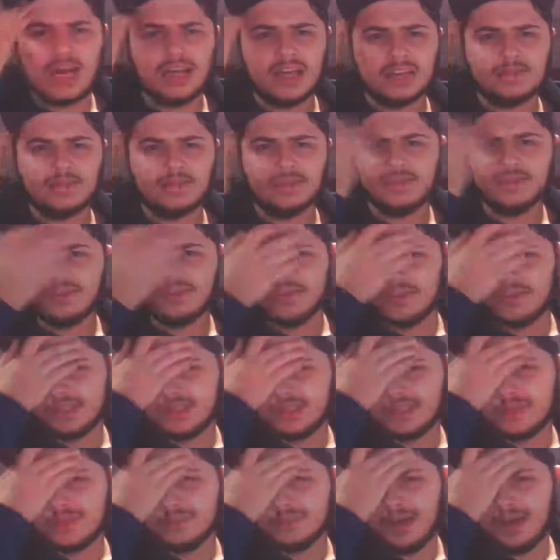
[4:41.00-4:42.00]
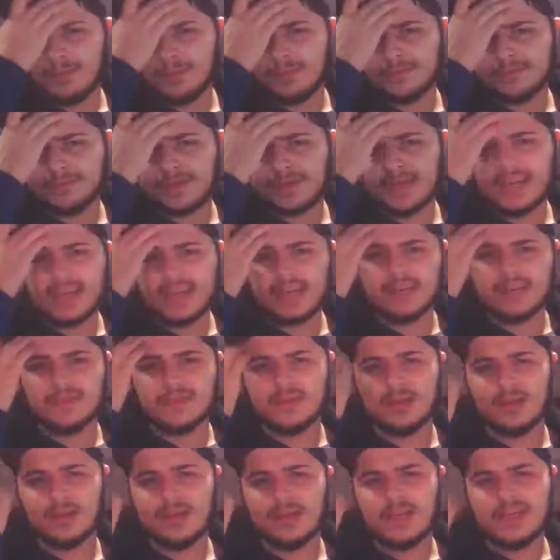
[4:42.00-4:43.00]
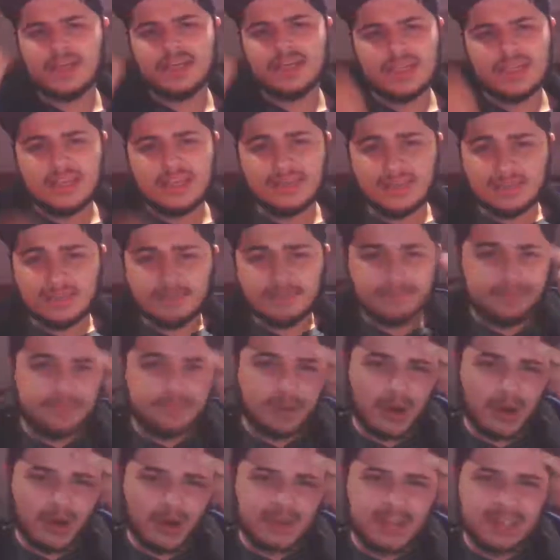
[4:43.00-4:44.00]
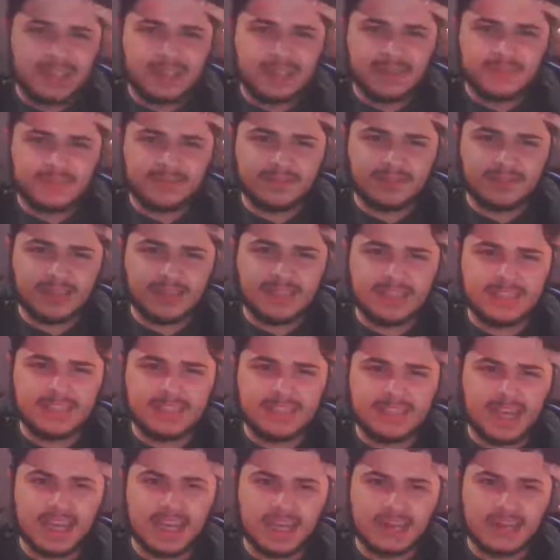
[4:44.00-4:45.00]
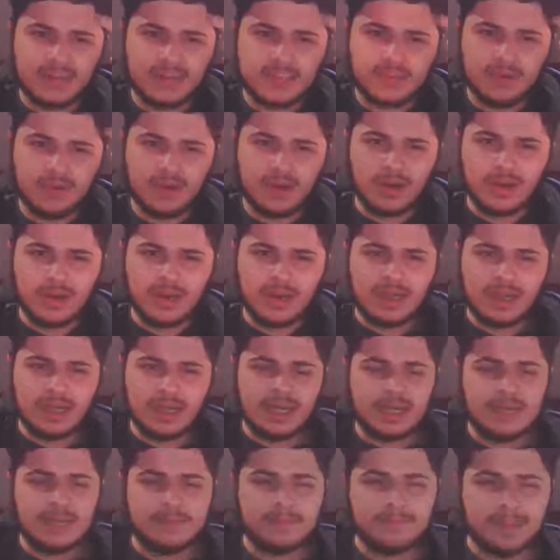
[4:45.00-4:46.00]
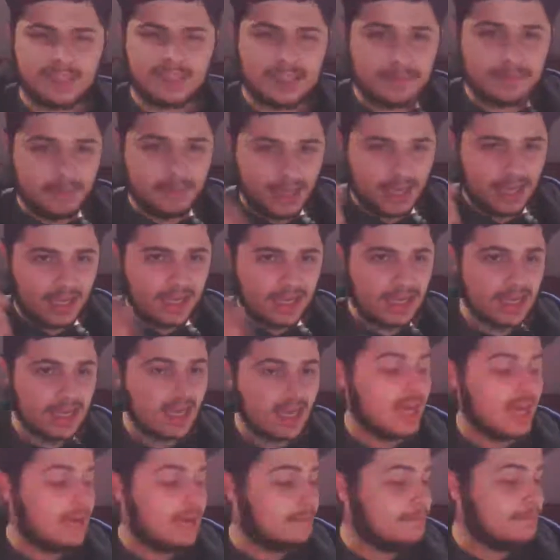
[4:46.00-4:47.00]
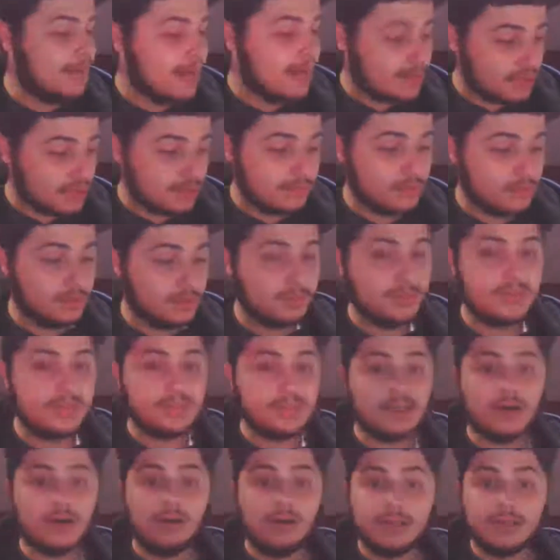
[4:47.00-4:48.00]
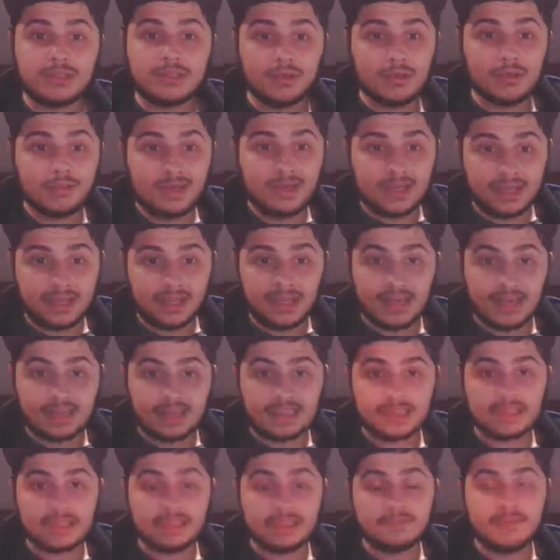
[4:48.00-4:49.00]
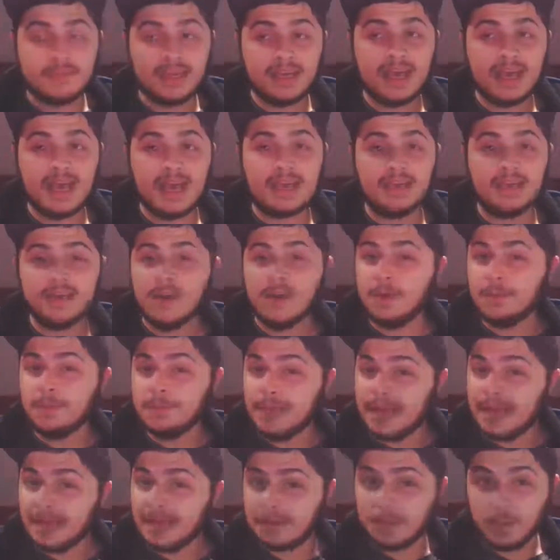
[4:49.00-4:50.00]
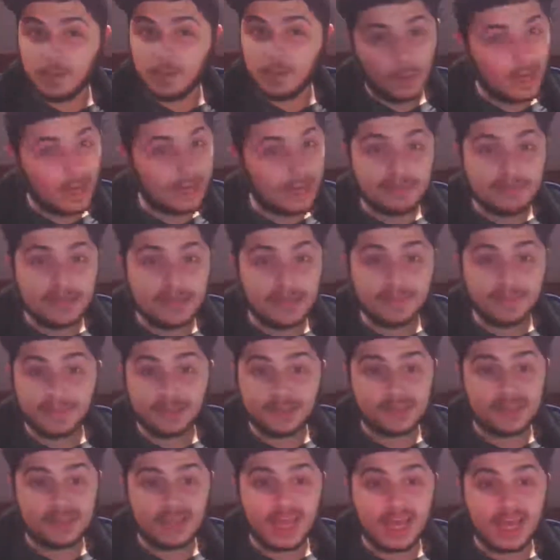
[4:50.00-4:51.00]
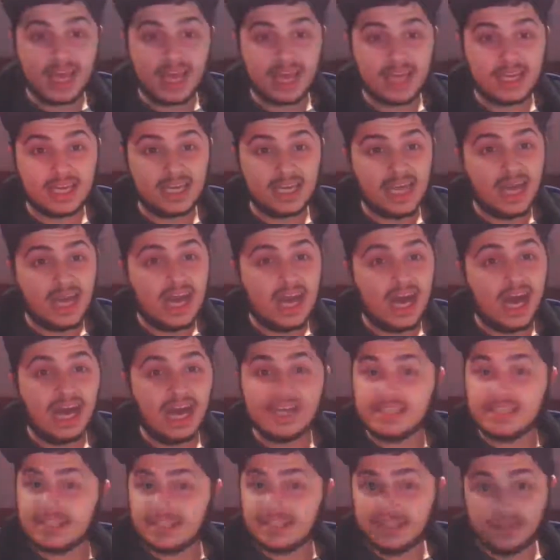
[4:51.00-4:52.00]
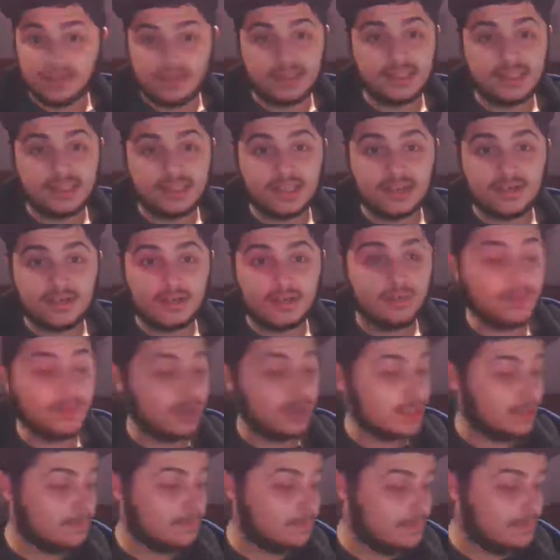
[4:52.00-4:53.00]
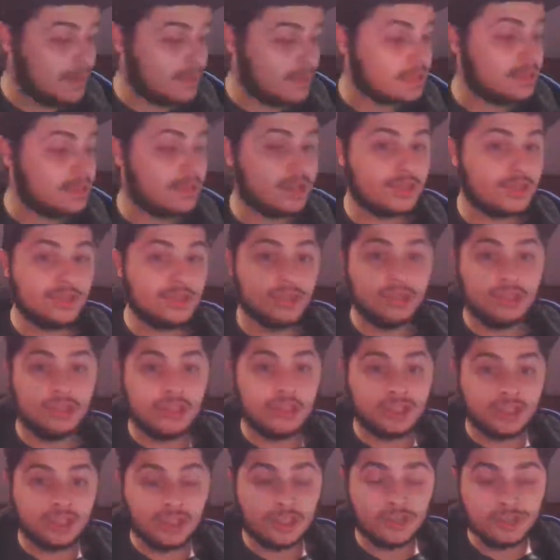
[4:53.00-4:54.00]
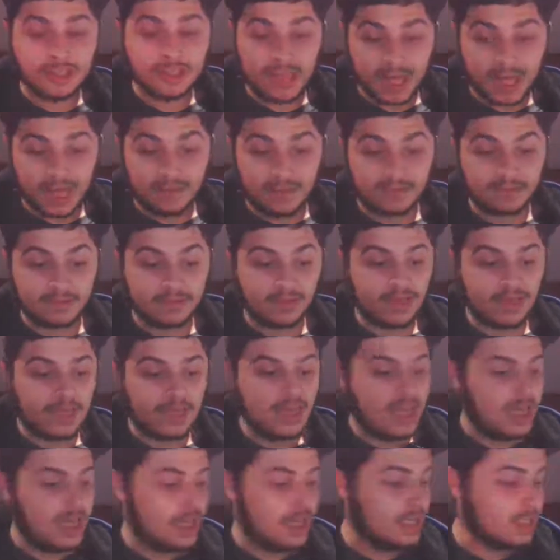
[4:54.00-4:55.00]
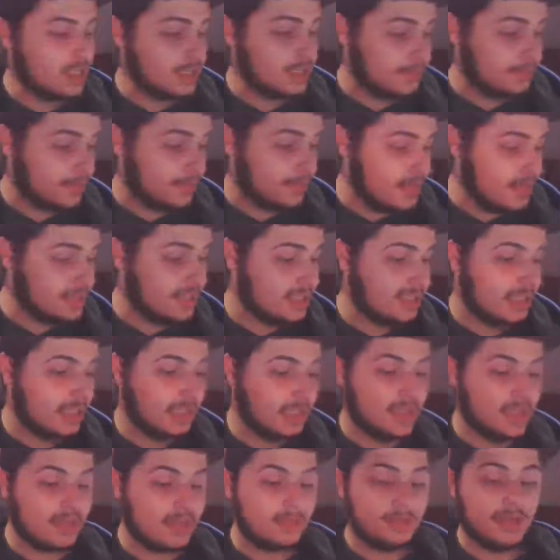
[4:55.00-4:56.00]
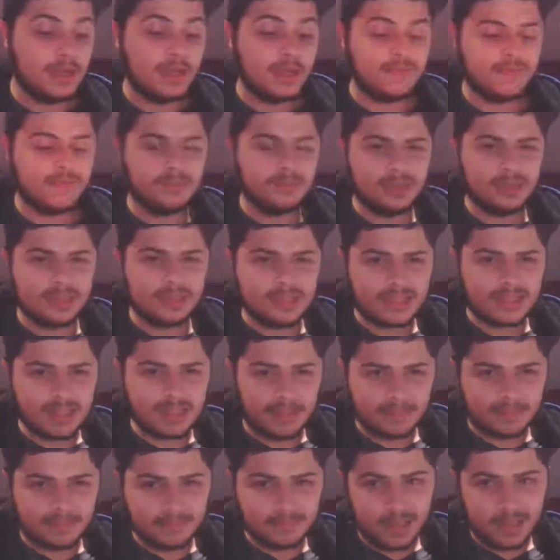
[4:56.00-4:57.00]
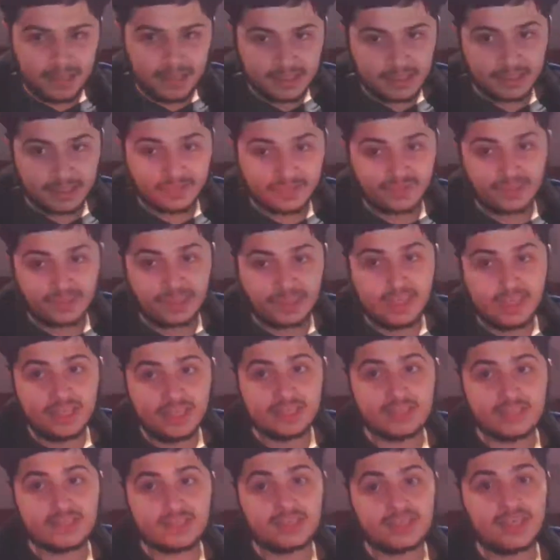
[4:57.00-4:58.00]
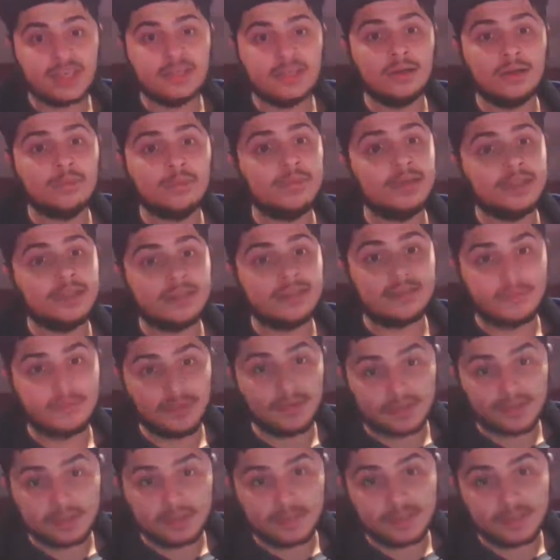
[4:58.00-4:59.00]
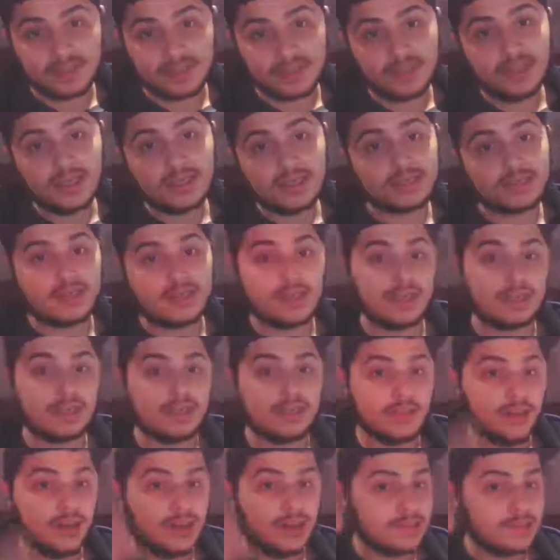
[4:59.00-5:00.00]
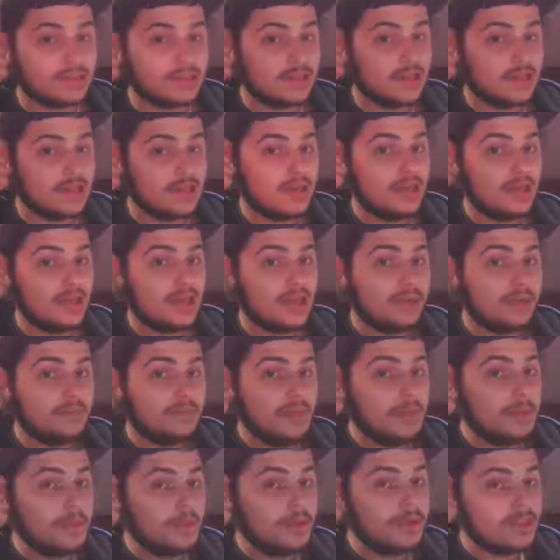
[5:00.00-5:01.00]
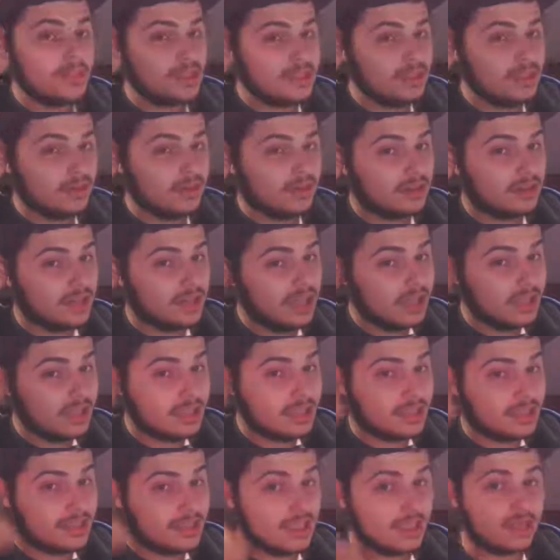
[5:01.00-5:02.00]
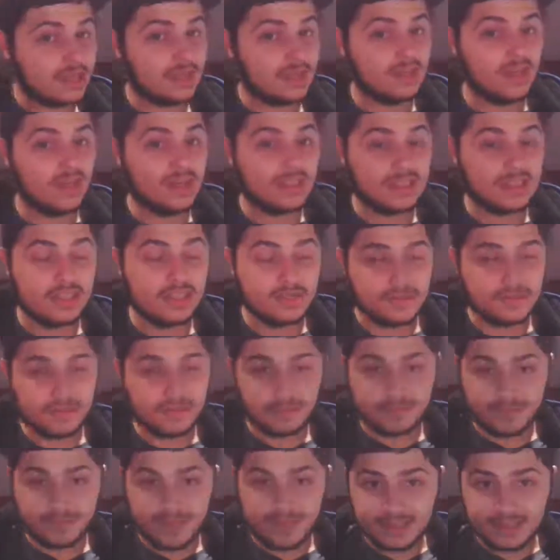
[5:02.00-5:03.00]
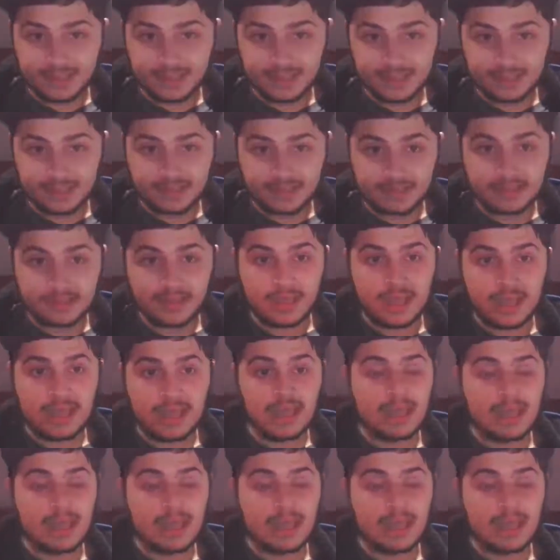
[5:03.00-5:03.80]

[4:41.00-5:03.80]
either referring to Peppa Pig or even Barney the freaking dinosaur. But to me, Max and Ruby is always going to be a classic to me, and no matter what people say, I still consider it one of the best Nick Jr. shows ever. And it's surprising that Nick would ever put this type of message for kids, is that nobody's supposed to be seeing Santa Claus. People could still think that Santa Claus gives them presents,